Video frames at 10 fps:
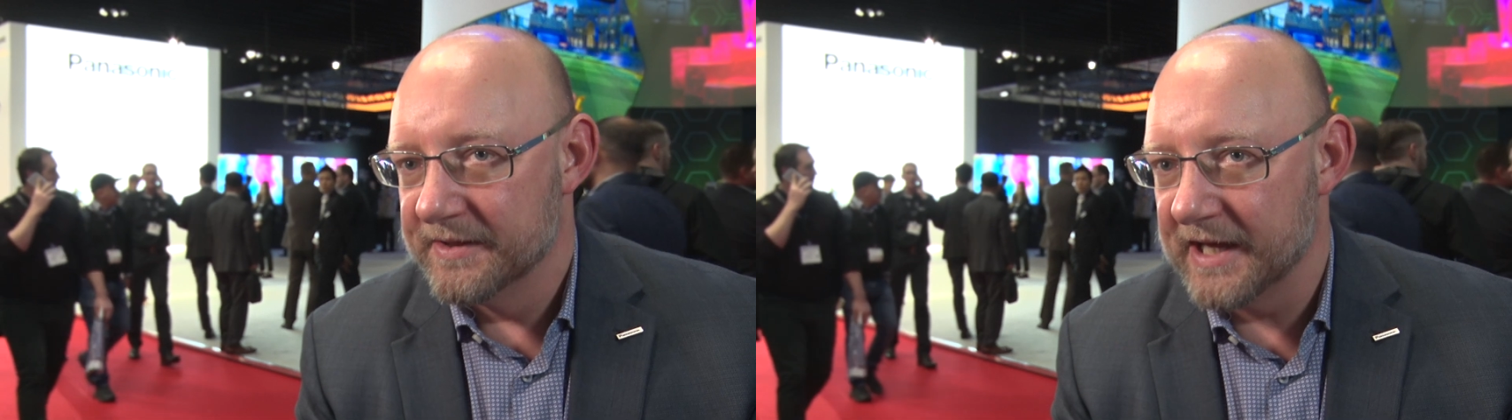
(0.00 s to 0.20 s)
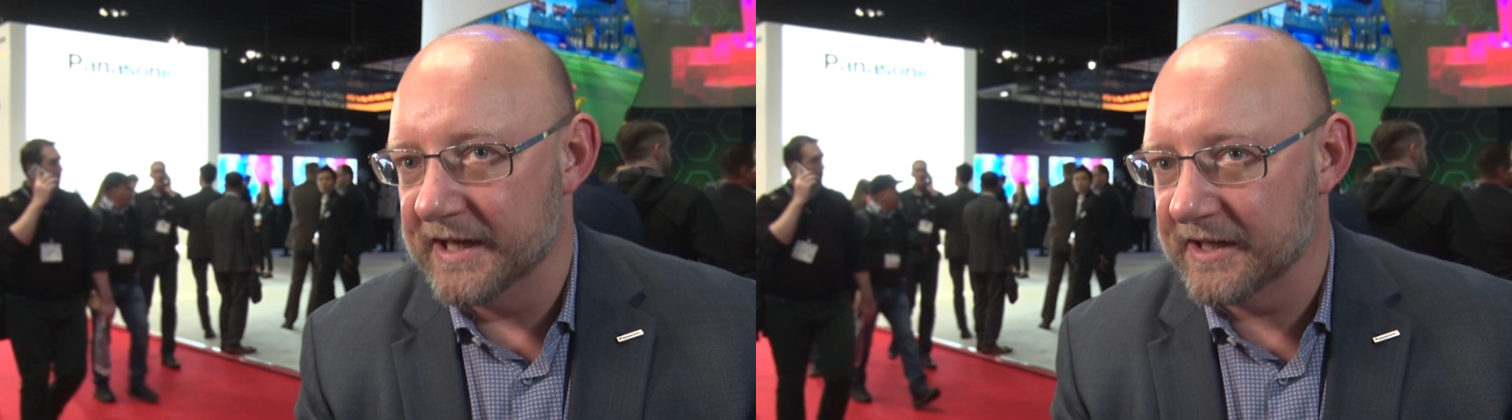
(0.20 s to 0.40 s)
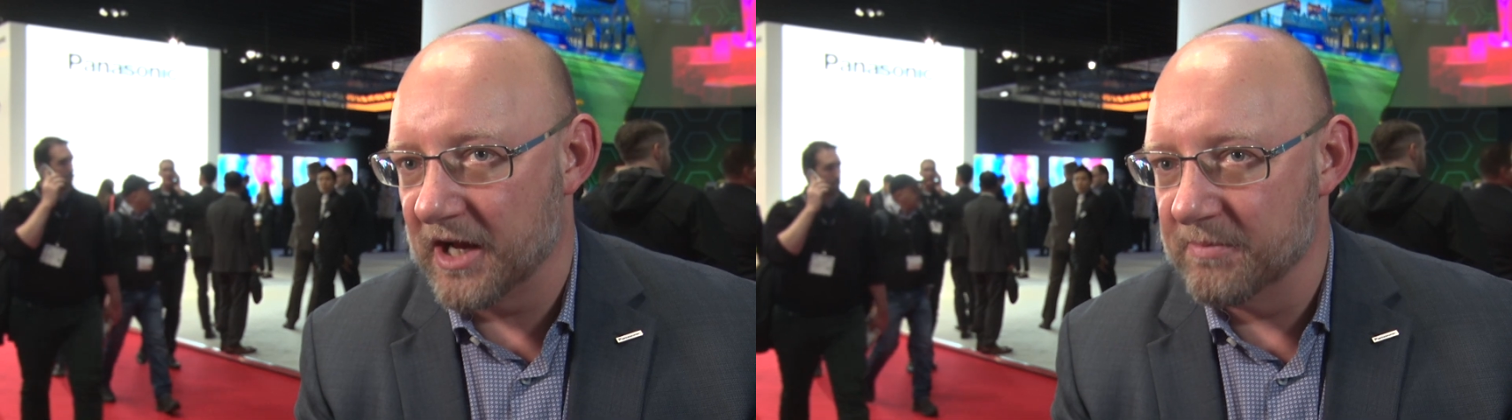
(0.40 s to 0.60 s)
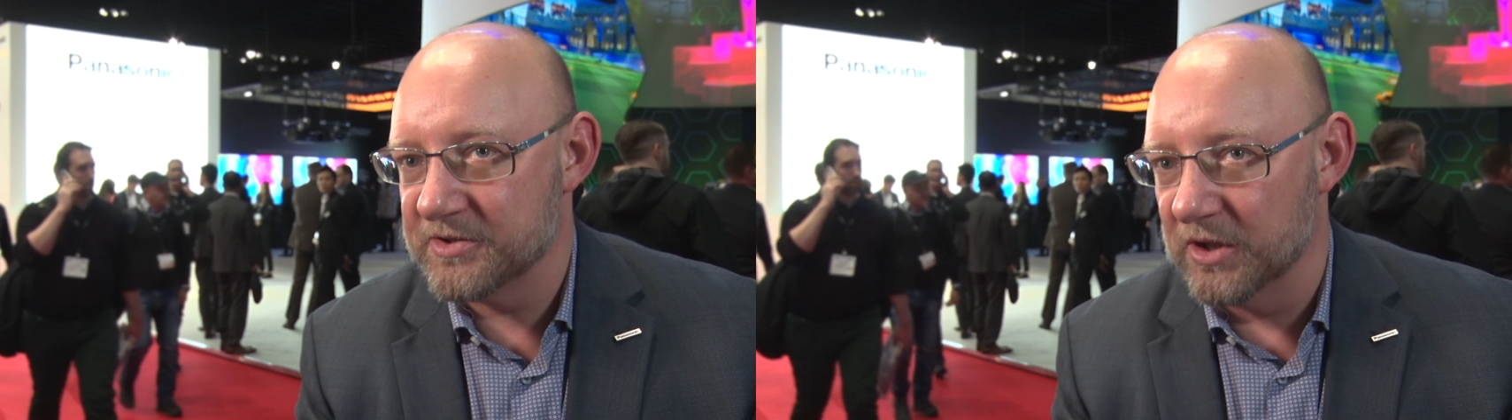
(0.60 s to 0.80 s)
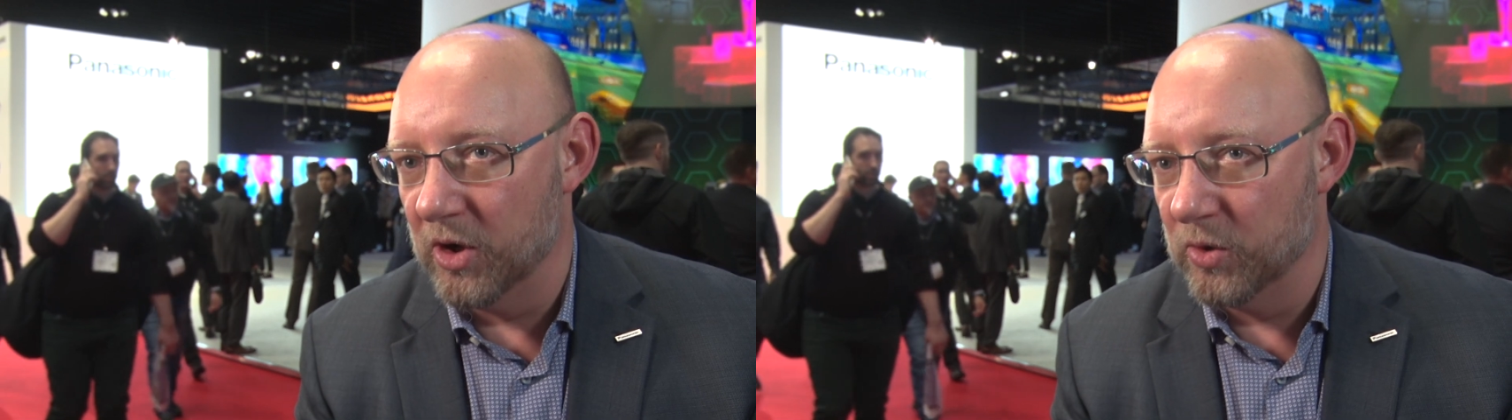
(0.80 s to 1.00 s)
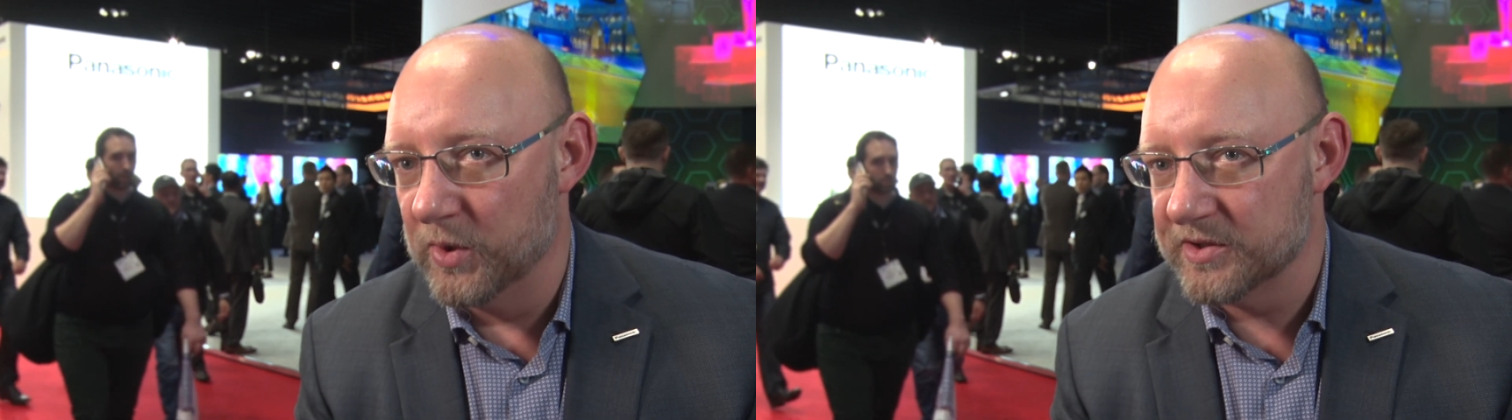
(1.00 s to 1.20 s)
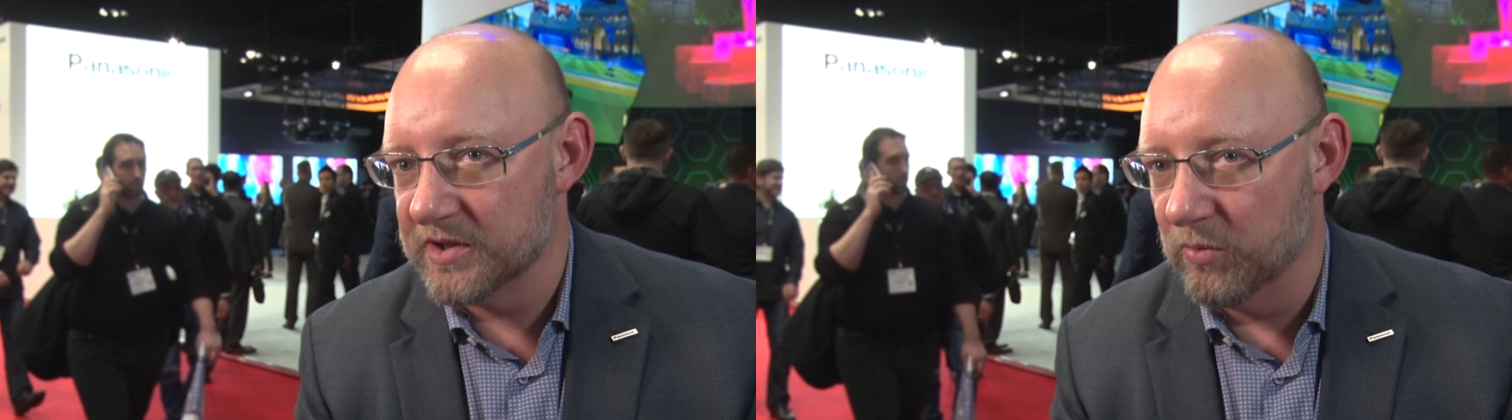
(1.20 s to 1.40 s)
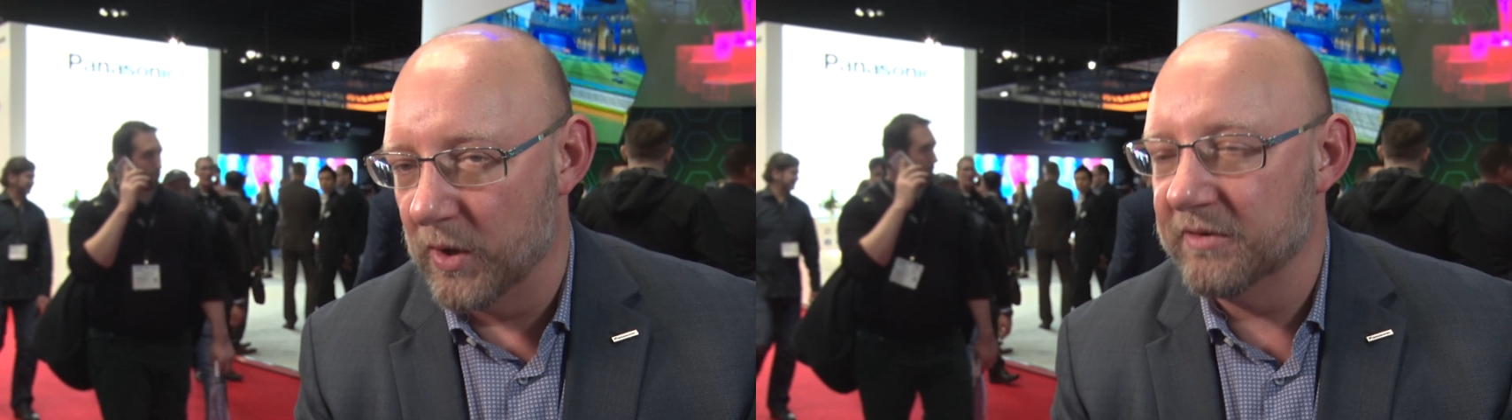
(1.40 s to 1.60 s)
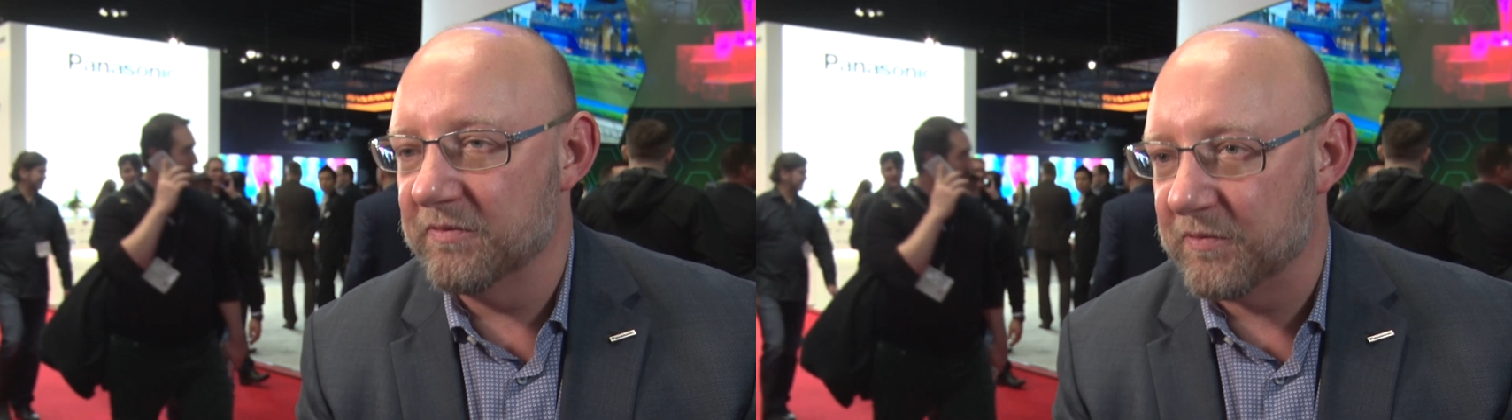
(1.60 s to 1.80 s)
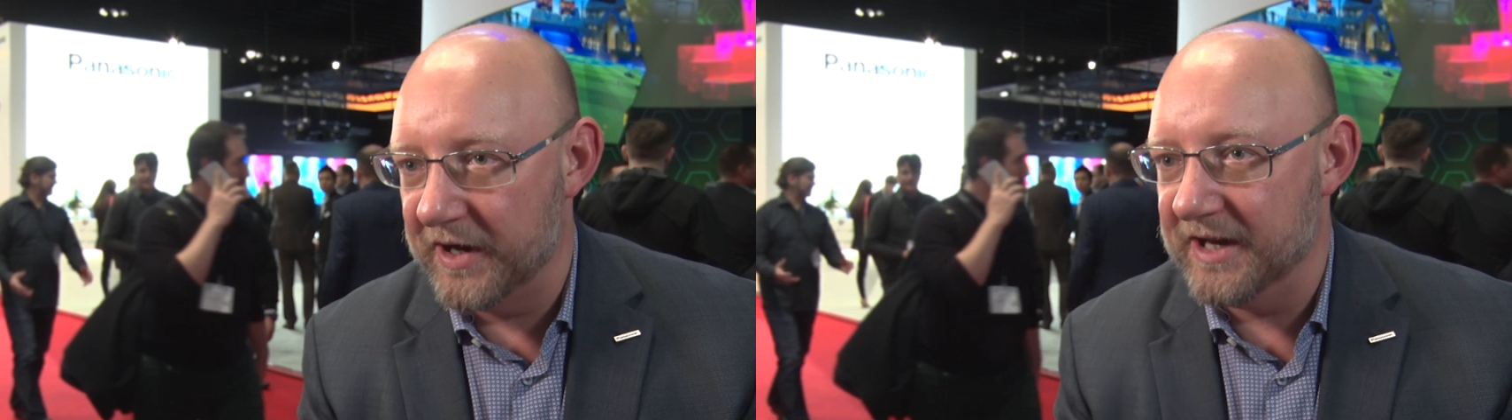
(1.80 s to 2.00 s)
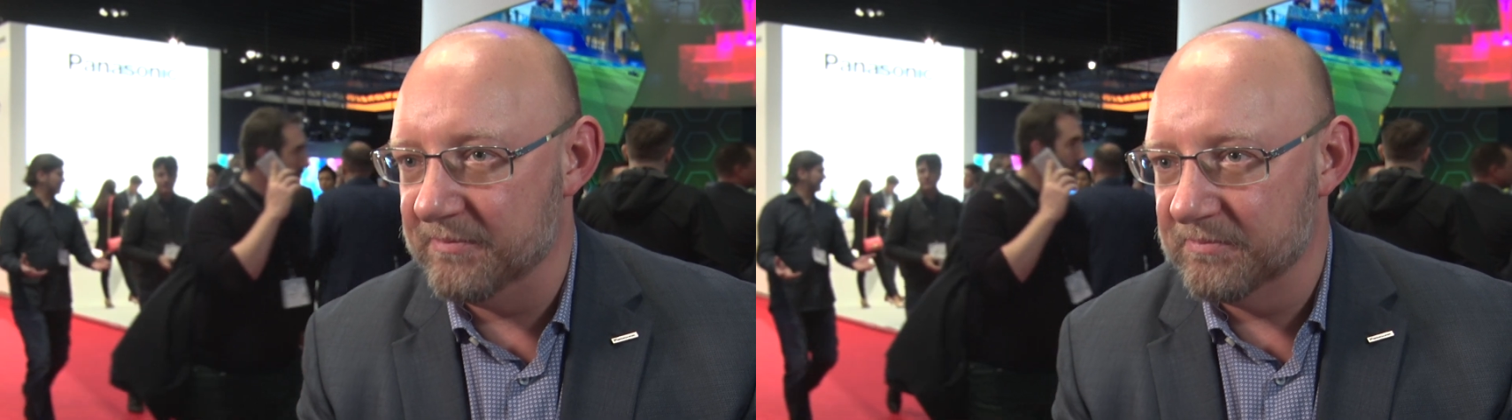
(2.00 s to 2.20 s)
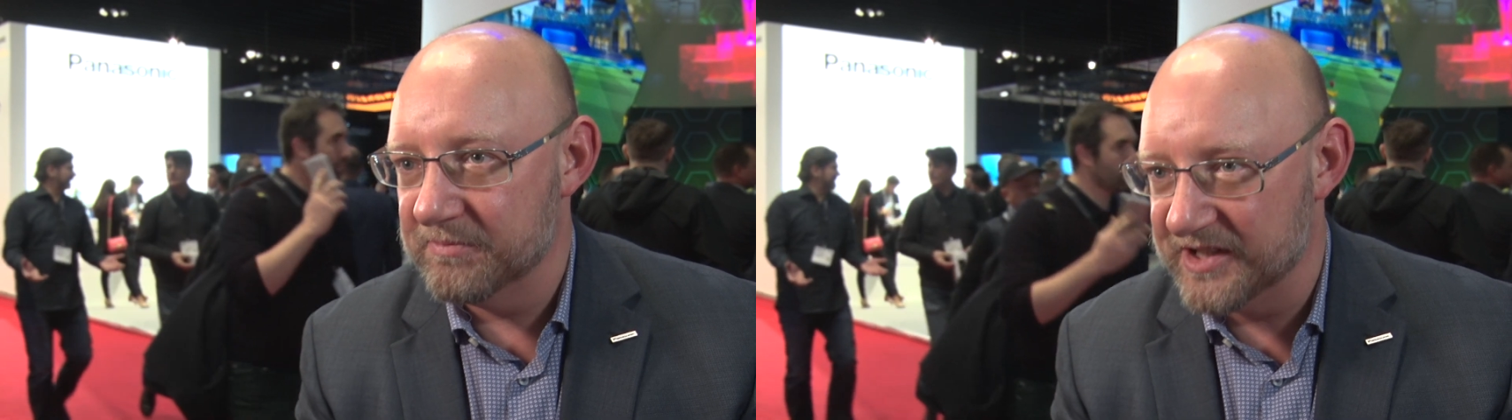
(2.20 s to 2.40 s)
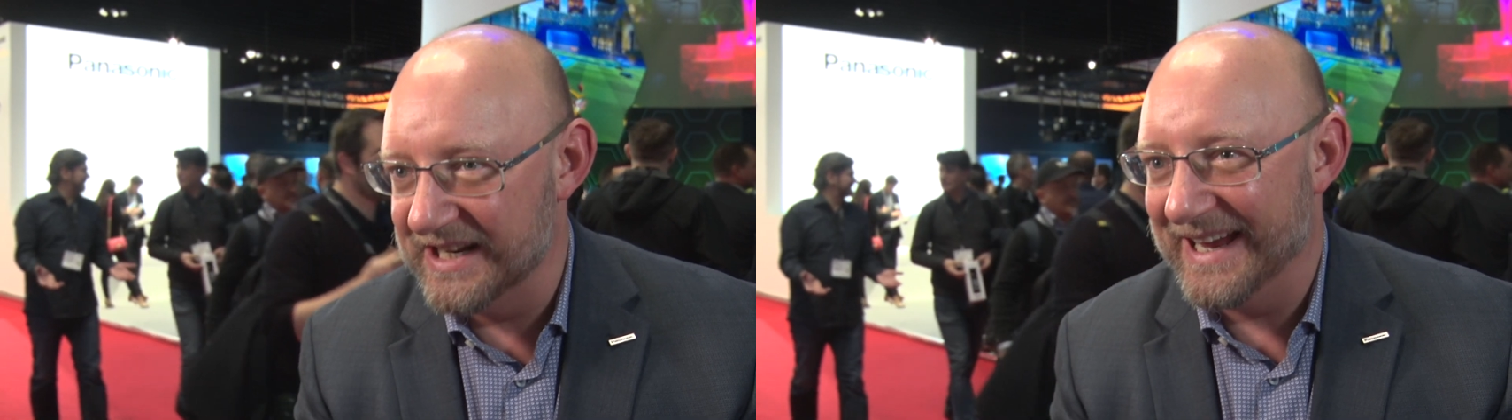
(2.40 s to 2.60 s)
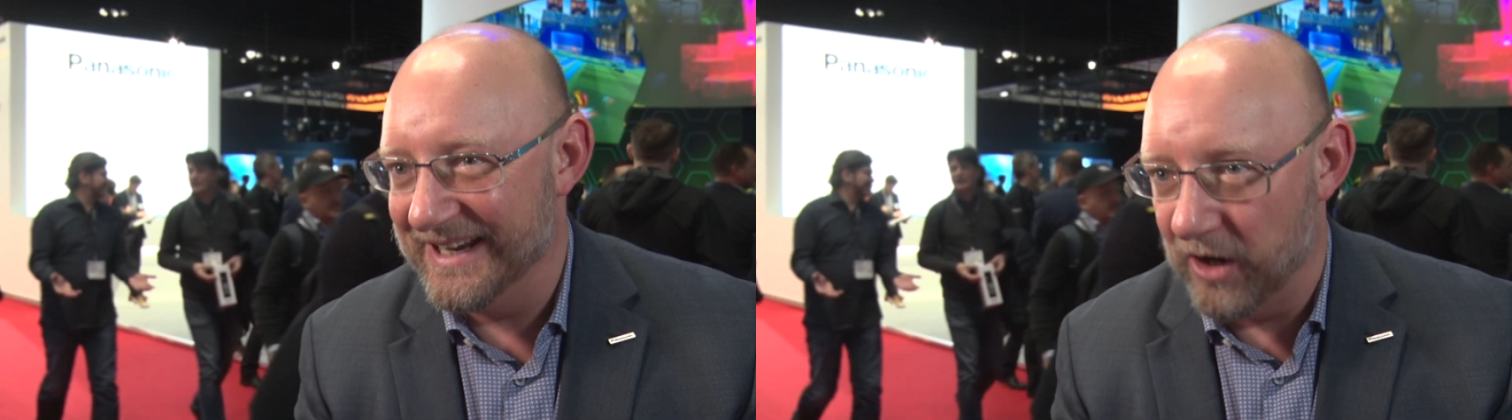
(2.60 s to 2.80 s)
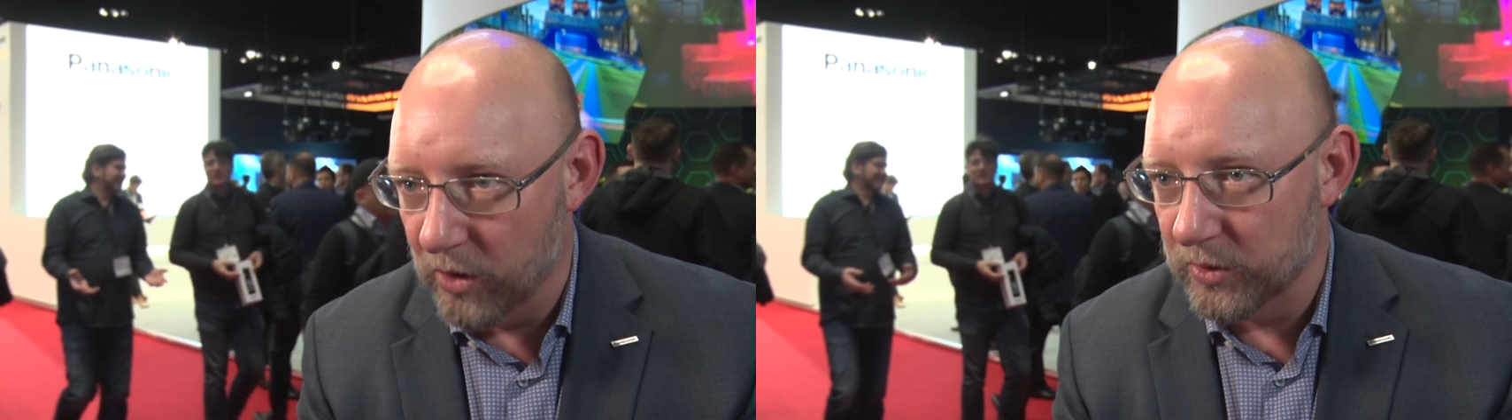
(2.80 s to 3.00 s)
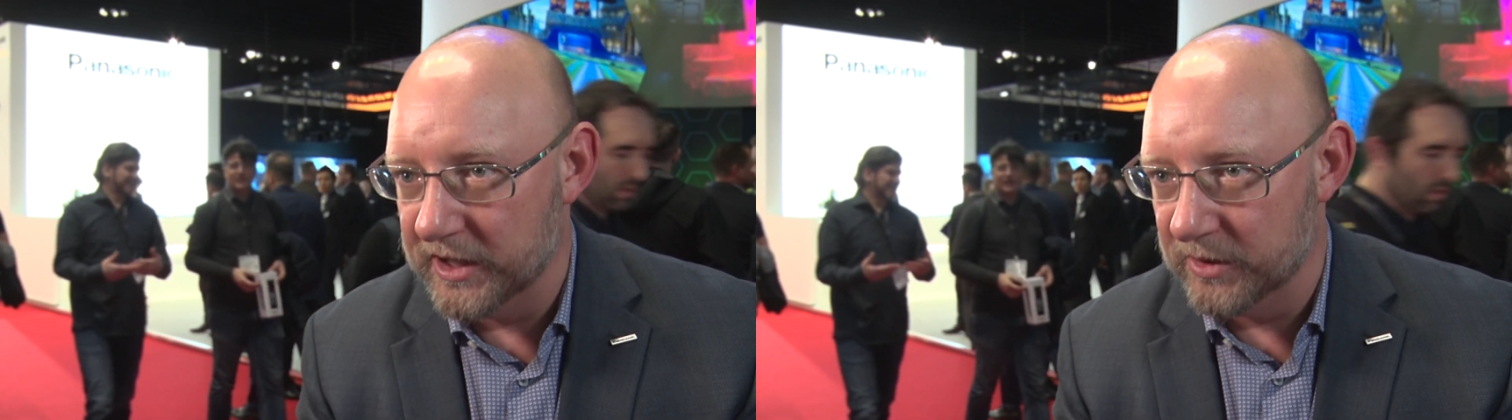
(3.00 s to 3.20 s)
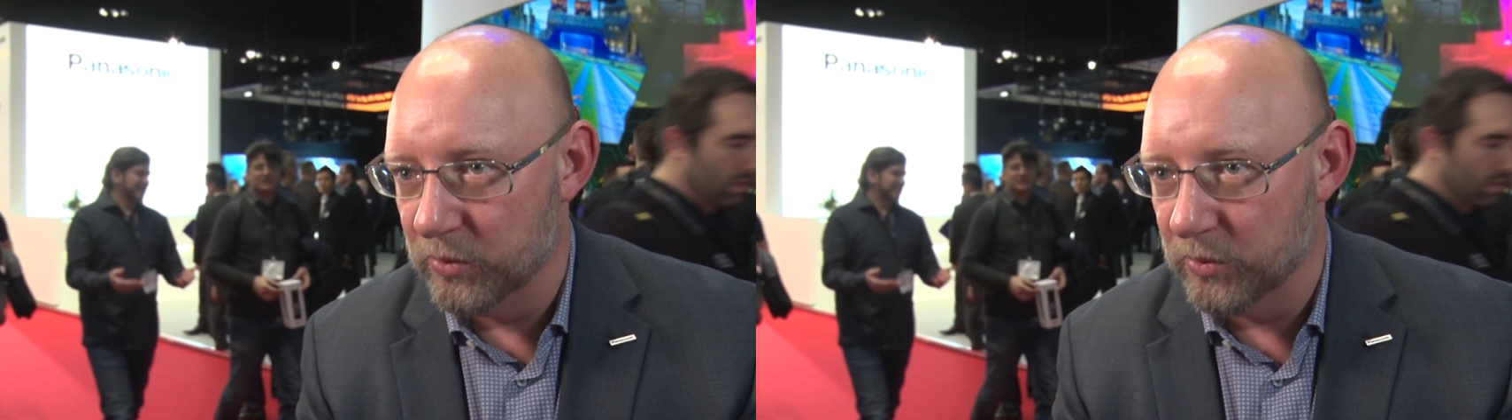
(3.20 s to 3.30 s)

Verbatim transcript: that it comes along with a one frame delay only,